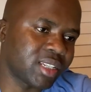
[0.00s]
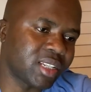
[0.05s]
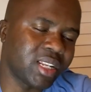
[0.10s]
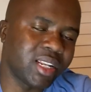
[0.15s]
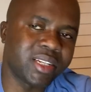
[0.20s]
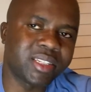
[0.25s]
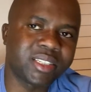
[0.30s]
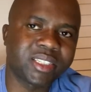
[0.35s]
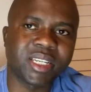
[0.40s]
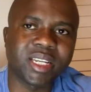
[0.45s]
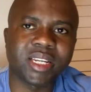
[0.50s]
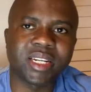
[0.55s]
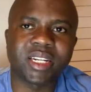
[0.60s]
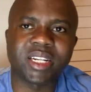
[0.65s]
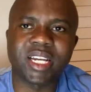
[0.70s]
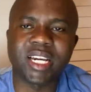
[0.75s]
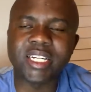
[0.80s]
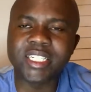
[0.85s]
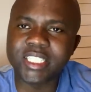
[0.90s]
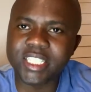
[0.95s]
let's say
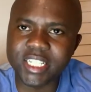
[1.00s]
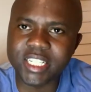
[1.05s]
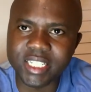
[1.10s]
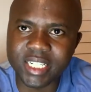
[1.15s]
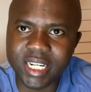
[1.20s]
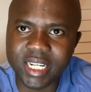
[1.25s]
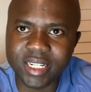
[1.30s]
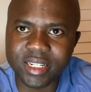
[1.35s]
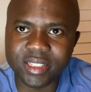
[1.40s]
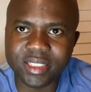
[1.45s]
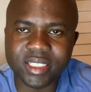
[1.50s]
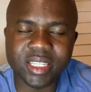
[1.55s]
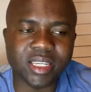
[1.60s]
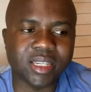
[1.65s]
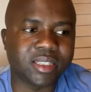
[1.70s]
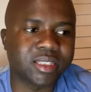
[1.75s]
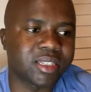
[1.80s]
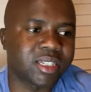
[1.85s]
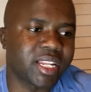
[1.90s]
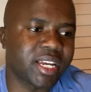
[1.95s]

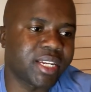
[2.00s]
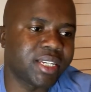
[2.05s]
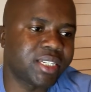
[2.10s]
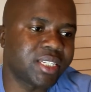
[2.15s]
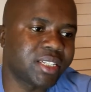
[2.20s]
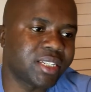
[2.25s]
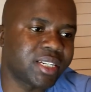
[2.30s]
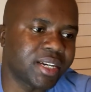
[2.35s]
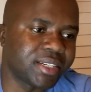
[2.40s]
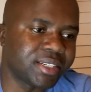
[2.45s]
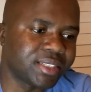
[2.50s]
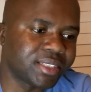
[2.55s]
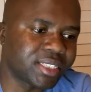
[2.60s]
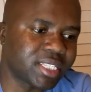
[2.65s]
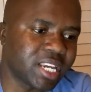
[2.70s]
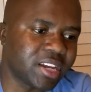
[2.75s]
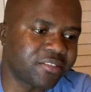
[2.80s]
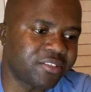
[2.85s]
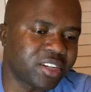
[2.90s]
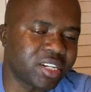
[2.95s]
1996,
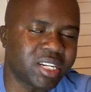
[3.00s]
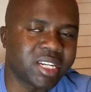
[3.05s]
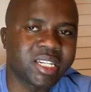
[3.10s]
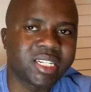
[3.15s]
1997,